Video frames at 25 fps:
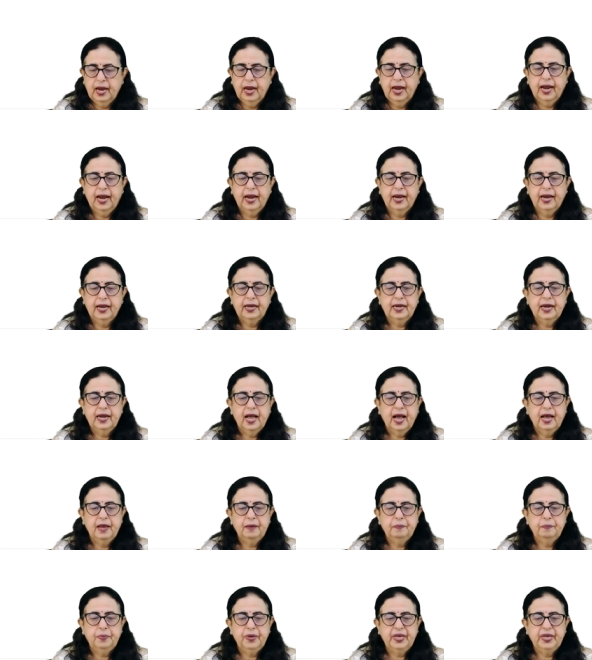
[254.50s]
and
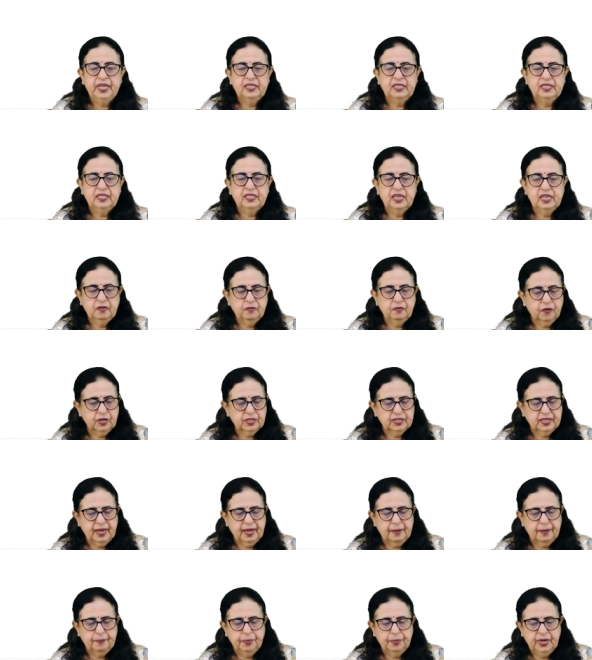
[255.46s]
I paste it for
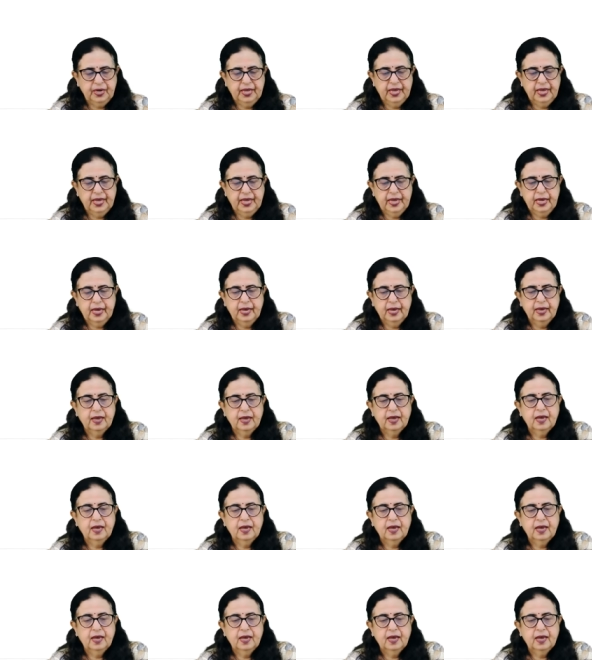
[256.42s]
sample A.